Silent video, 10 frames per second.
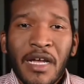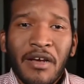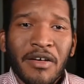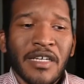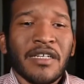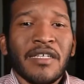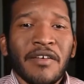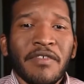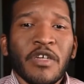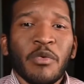out, it'll
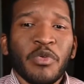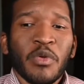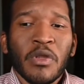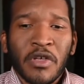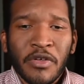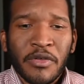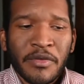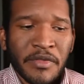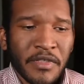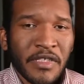definitely help you
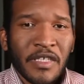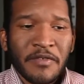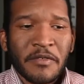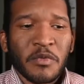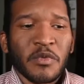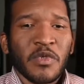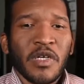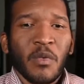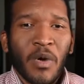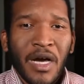learn the difference
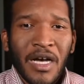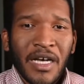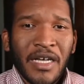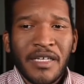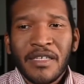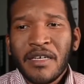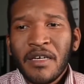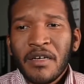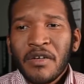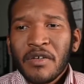between wide,
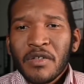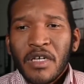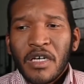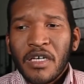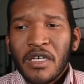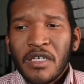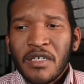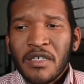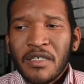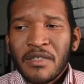
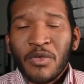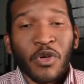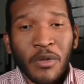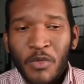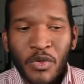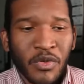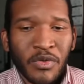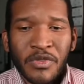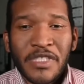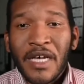
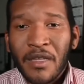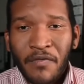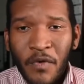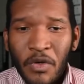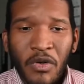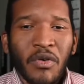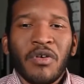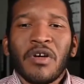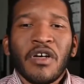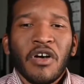normal,
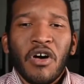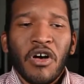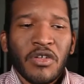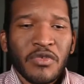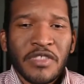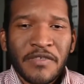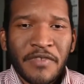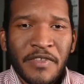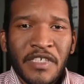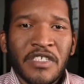telephoto, all those
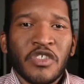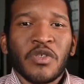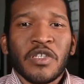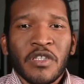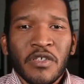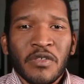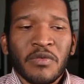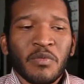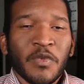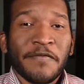different things you can learn
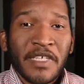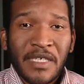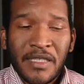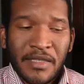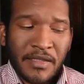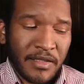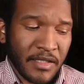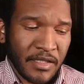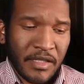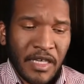with the kit lens,
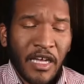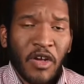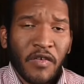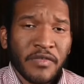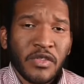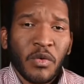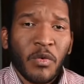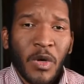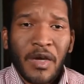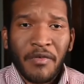and it offers you a
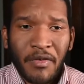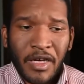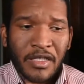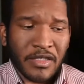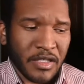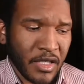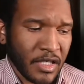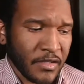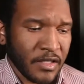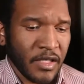wide variety of
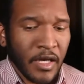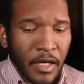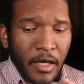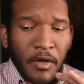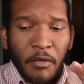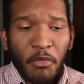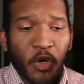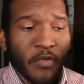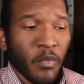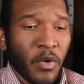shots,
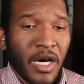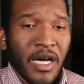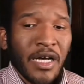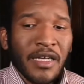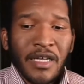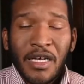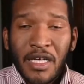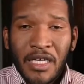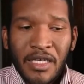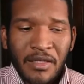both wide
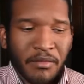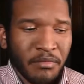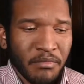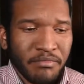and